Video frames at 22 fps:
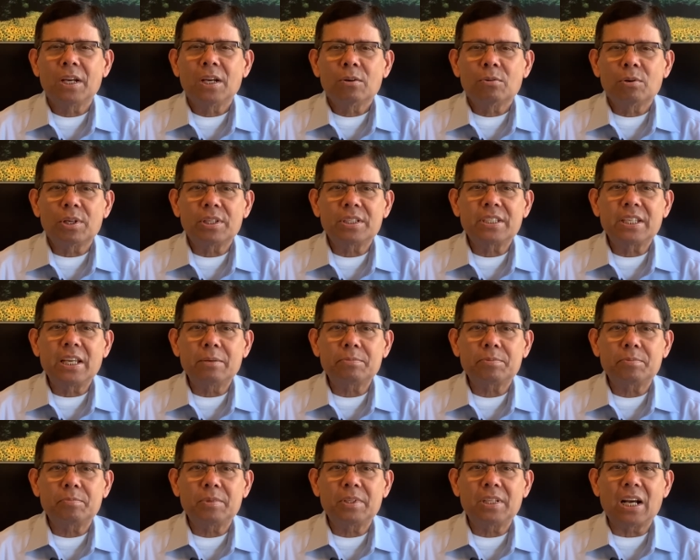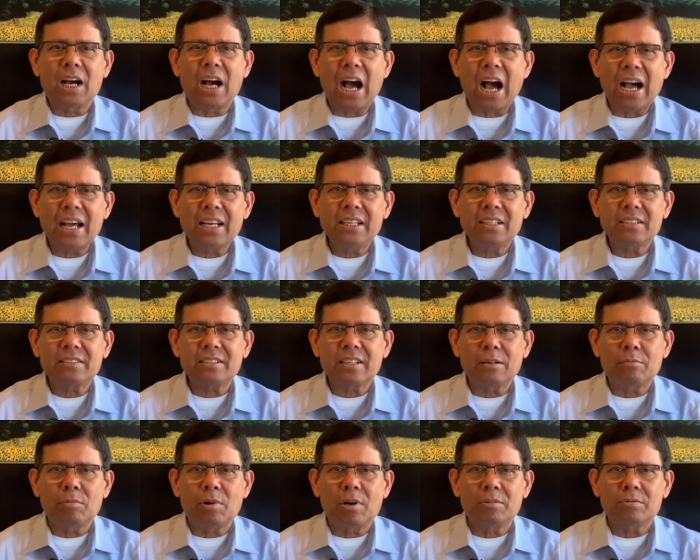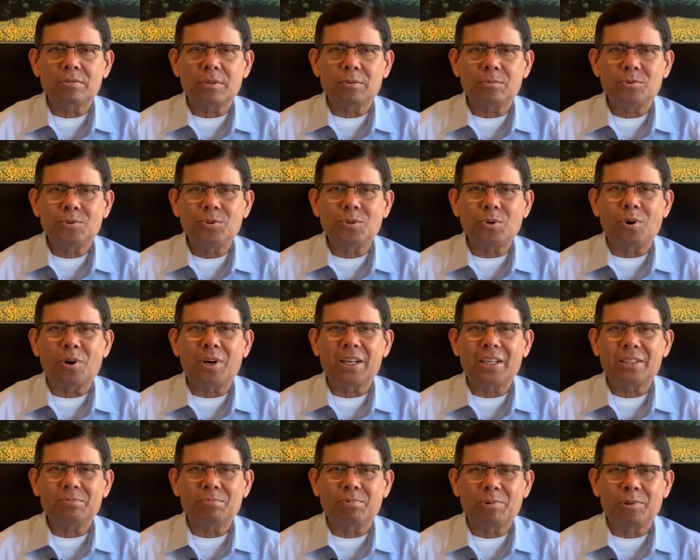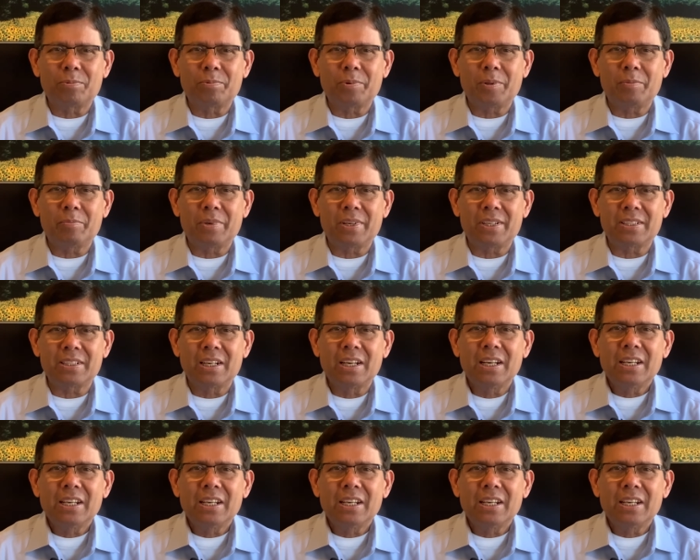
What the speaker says: which gives me the highest amount of joy and fulfillment,